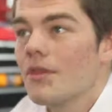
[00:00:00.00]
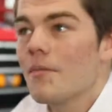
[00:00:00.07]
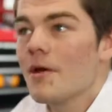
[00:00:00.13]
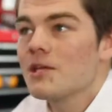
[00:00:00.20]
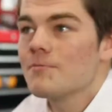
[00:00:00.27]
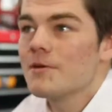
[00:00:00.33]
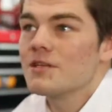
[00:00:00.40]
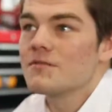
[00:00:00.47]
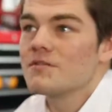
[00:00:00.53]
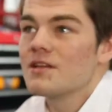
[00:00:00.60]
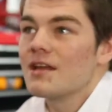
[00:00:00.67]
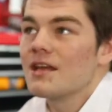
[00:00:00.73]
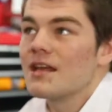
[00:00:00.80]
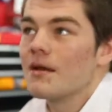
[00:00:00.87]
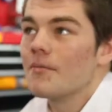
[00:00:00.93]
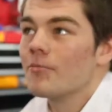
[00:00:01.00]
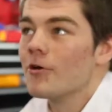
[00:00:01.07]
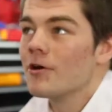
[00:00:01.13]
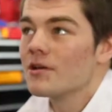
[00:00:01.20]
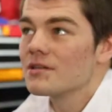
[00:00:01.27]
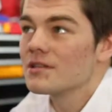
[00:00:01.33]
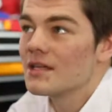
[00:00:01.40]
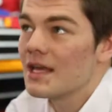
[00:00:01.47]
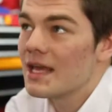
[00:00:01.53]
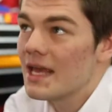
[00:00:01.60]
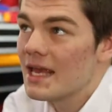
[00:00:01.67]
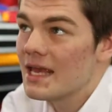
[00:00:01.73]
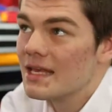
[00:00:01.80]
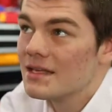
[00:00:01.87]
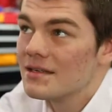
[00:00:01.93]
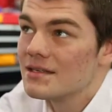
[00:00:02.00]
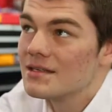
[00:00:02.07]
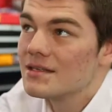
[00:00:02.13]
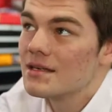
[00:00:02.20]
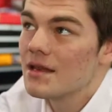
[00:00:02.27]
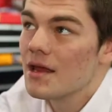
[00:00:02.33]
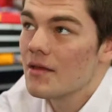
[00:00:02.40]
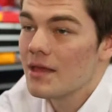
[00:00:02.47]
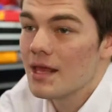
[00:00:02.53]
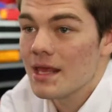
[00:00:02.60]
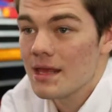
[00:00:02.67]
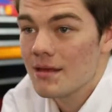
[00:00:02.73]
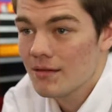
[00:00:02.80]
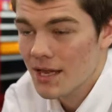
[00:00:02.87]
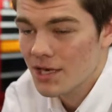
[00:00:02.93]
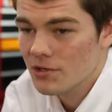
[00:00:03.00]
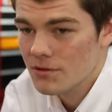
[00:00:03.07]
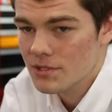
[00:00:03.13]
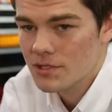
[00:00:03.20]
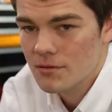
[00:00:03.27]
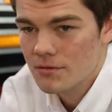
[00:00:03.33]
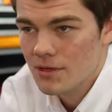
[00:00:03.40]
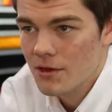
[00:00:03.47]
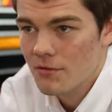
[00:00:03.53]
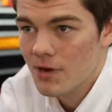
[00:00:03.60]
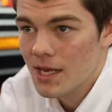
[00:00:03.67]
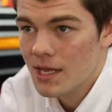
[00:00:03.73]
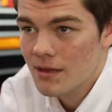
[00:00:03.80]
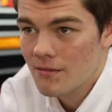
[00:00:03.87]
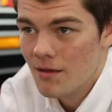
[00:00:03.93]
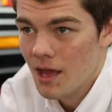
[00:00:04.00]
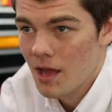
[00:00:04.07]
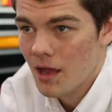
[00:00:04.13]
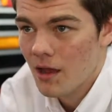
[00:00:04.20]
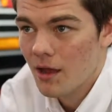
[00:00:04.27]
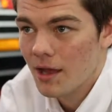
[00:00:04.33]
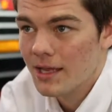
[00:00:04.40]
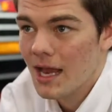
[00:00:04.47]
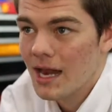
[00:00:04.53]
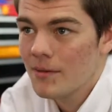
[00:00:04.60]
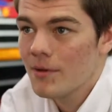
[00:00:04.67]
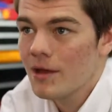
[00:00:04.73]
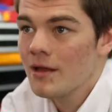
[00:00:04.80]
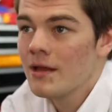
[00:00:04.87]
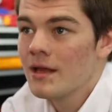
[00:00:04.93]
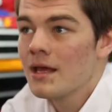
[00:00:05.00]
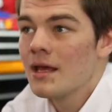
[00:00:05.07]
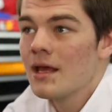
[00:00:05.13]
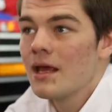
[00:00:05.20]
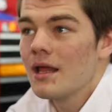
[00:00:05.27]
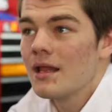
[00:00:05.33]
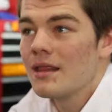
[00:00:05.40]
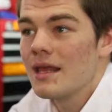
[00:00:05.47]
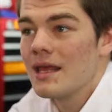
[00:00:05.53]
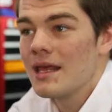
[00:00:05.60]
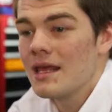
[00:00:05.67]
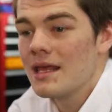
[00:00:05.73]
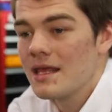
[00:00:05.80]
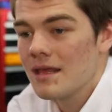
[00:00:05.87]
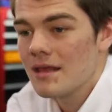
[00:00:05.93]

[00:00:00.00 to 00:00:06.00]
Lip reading: The best bits of studying at Brookes is the lecturers. They're really high caliber. The